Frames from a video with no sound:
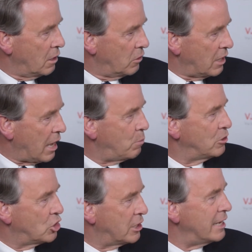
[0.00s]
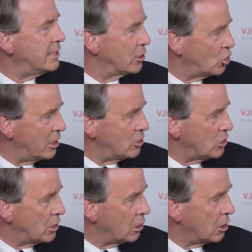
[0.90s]
the epigenetic
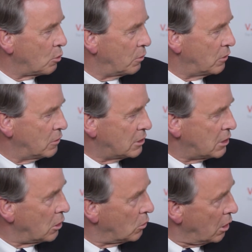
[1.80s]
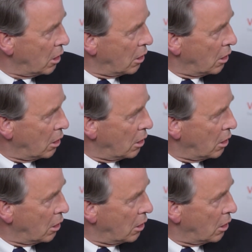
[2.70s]
changes that occur within the cell